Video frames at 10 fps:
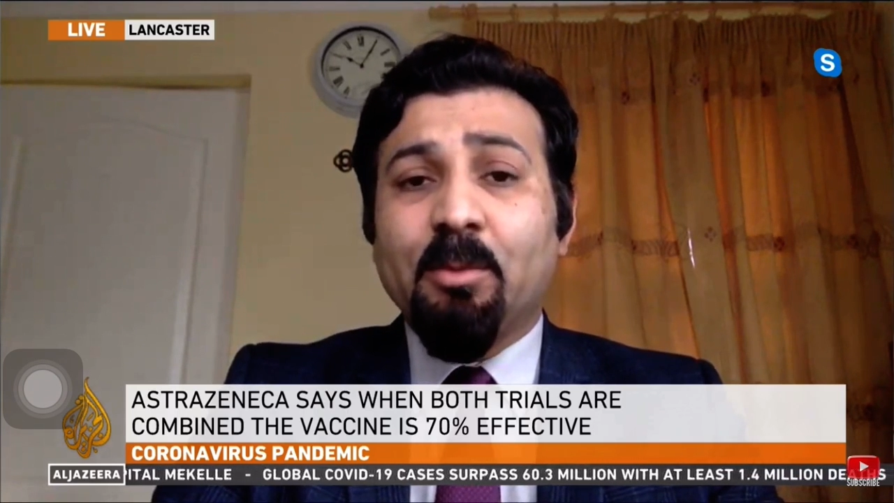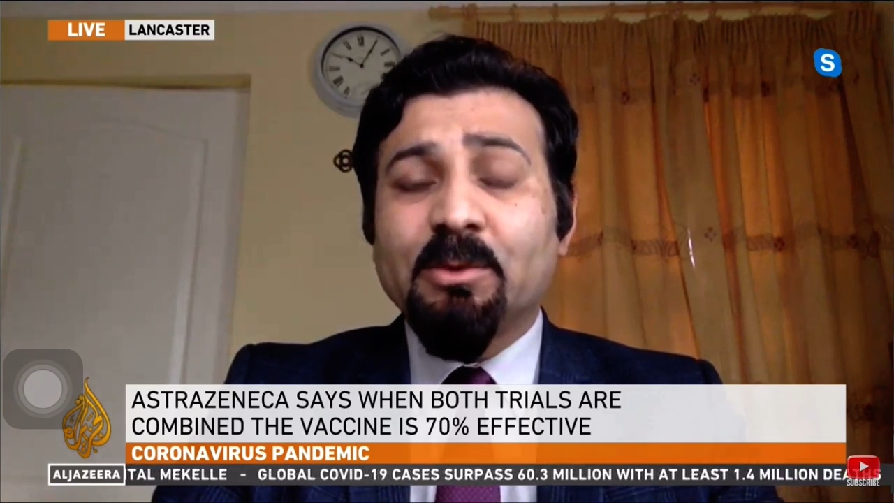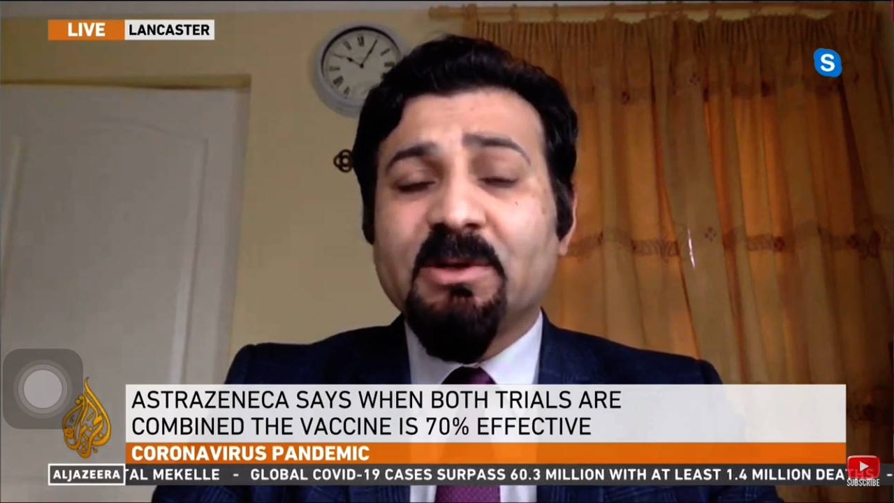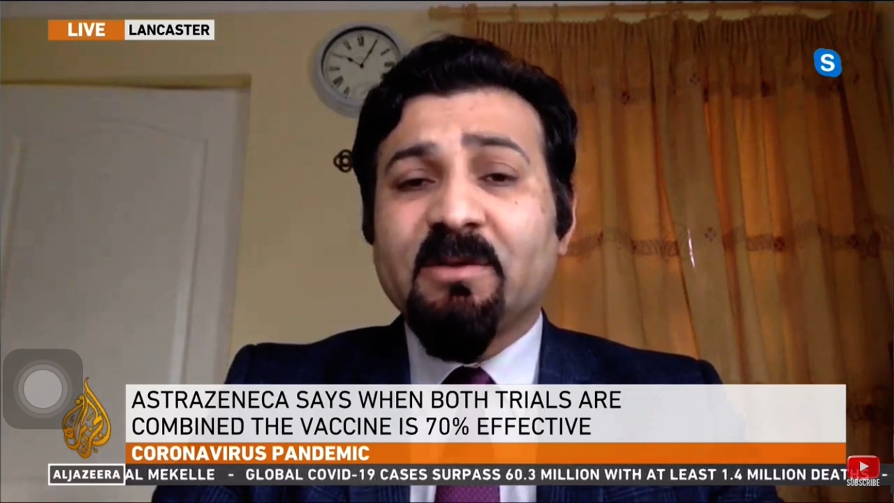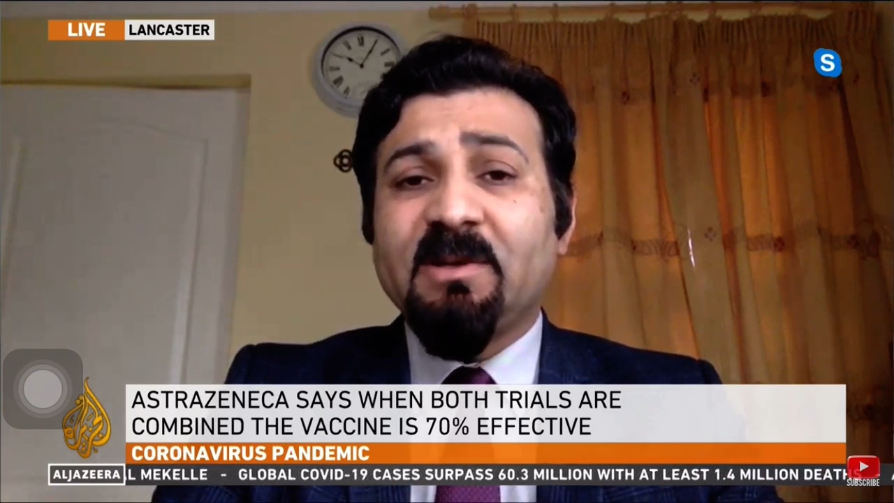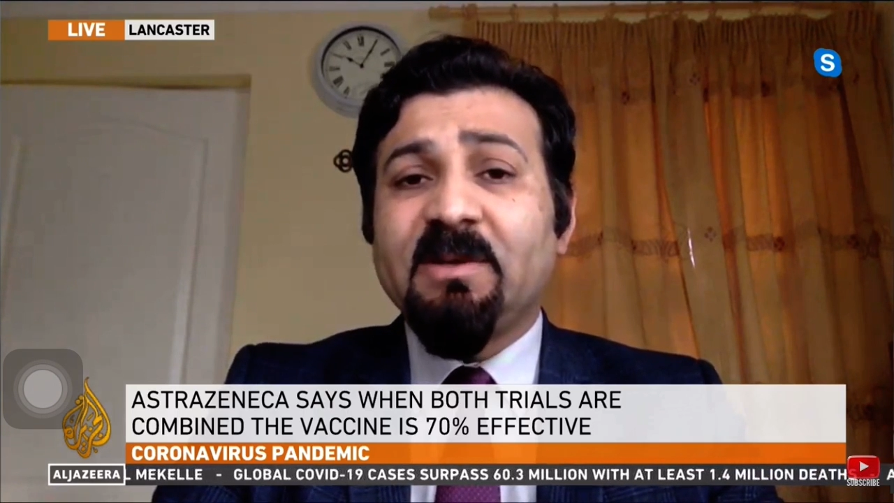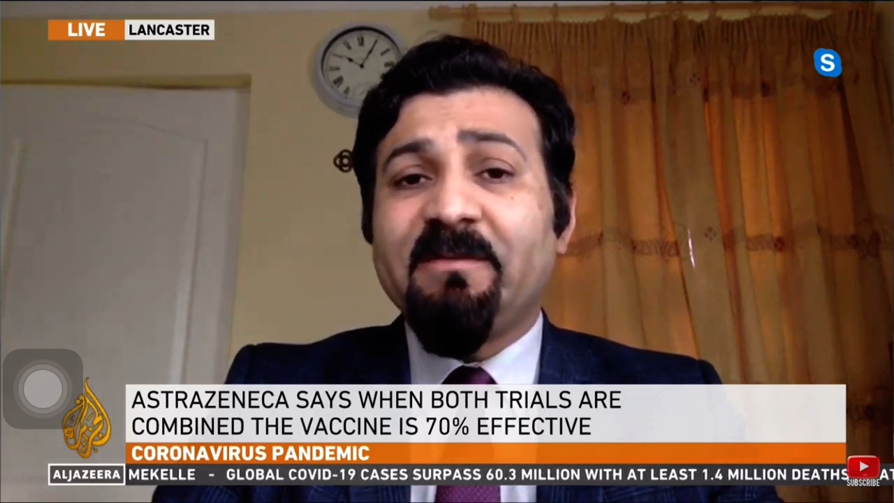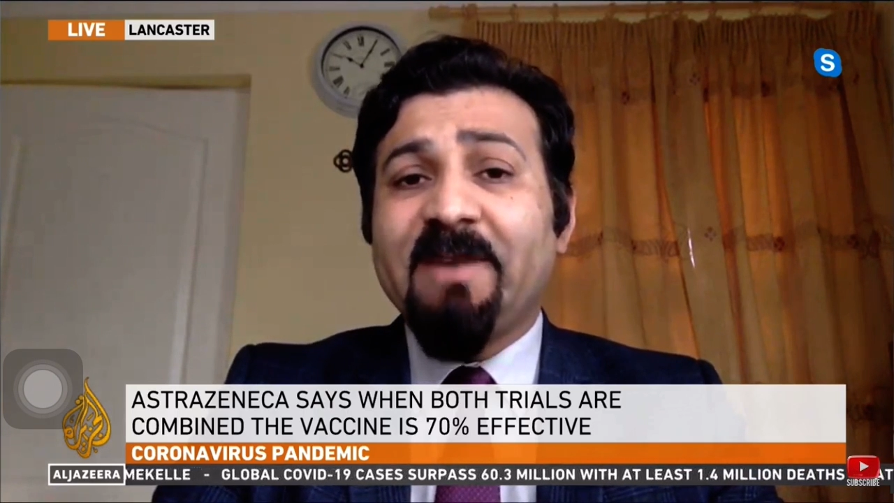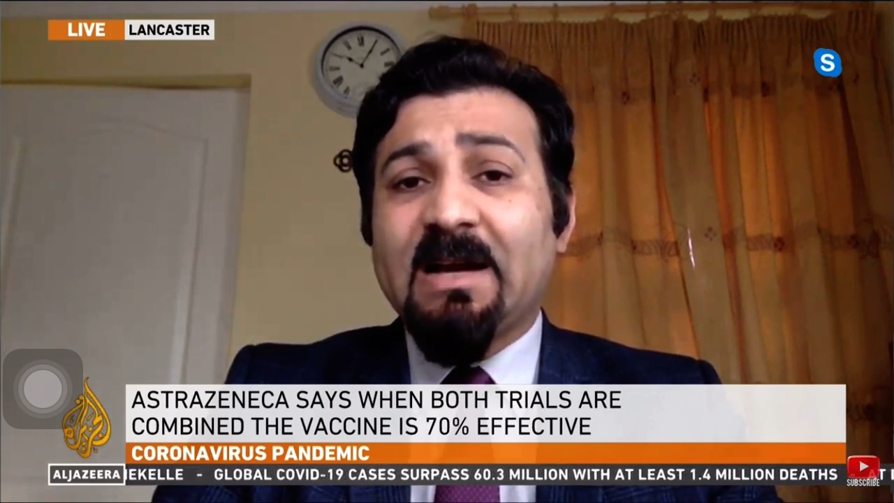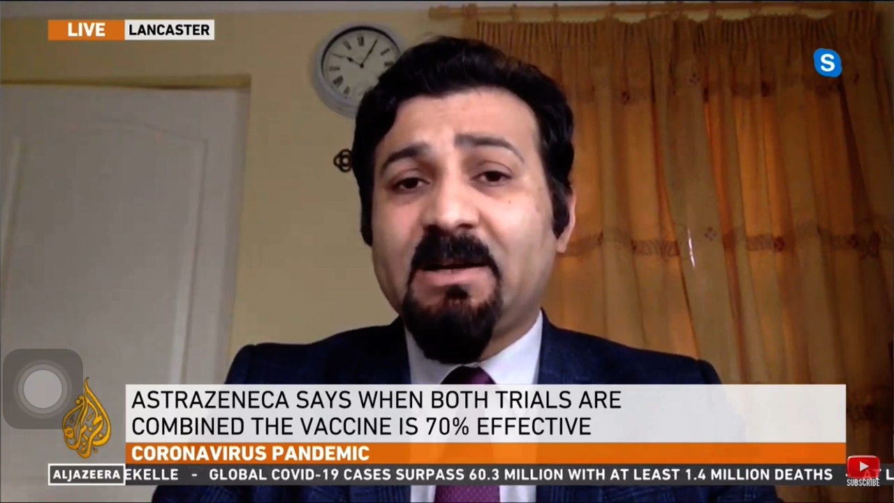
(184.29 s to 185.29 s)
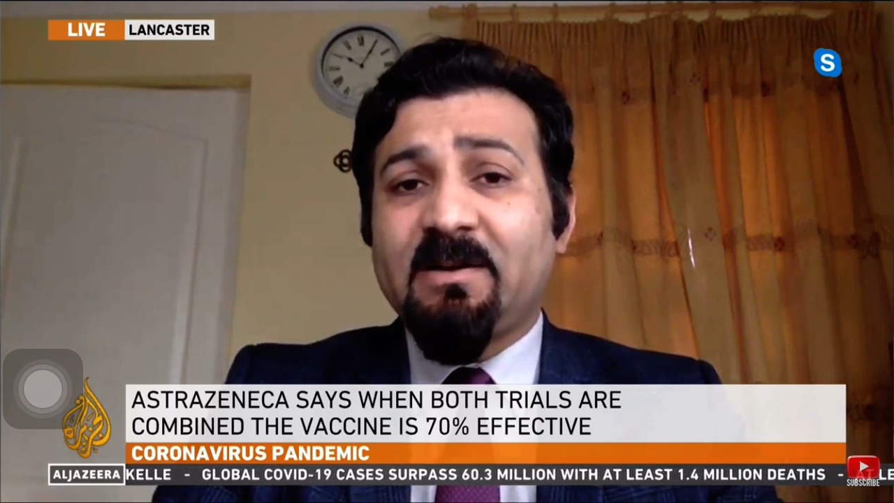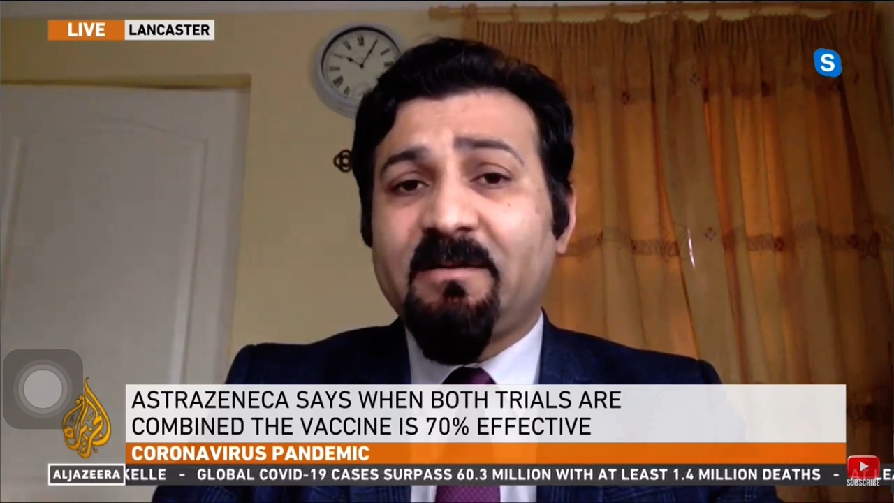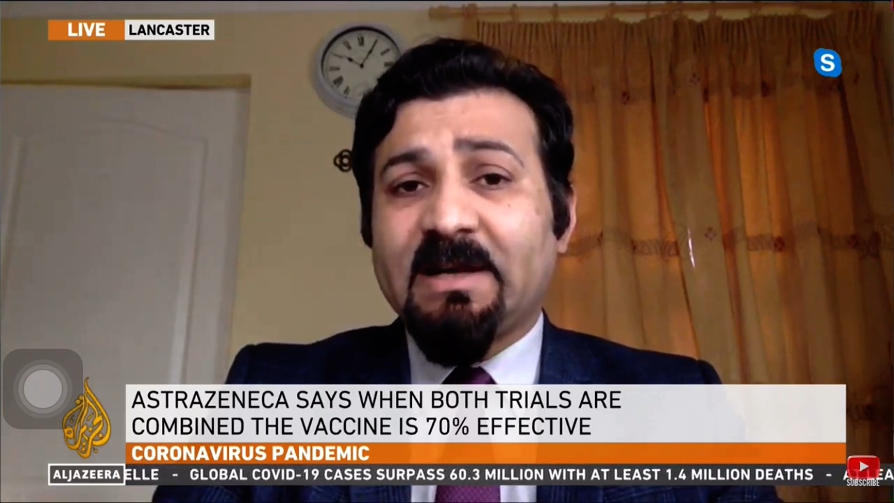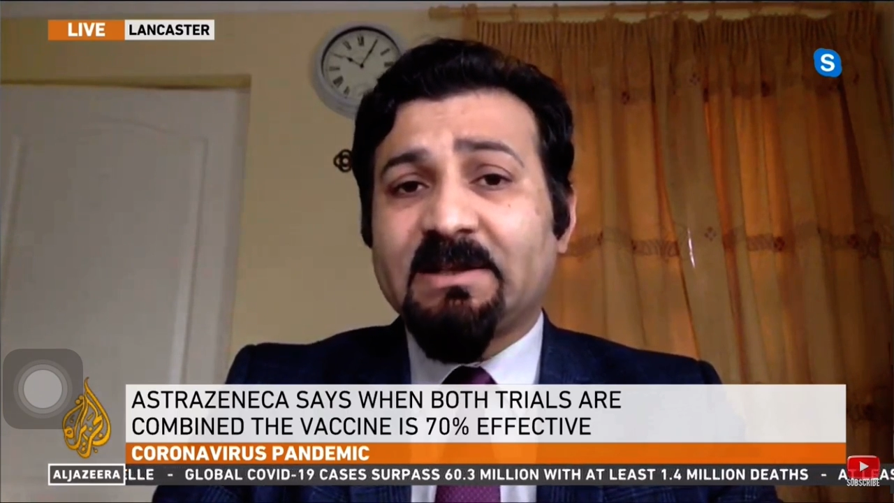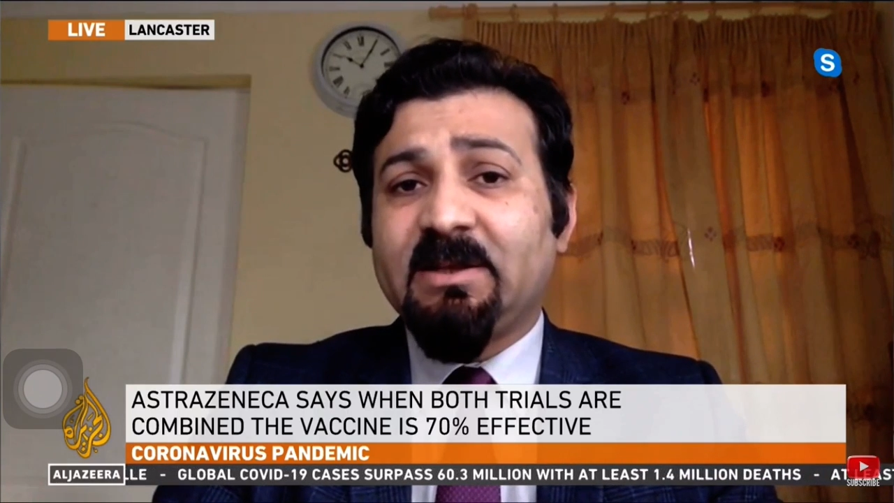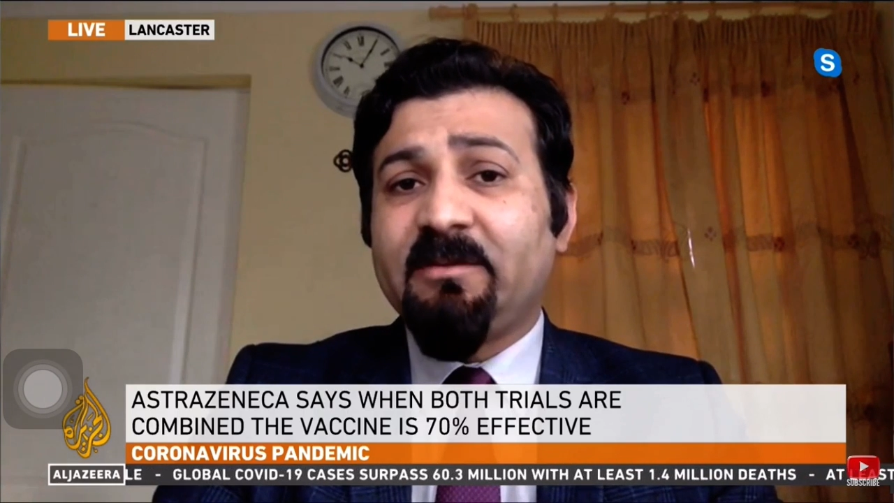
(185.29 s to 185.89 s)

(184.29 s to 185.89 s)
most of the vectored vaccine,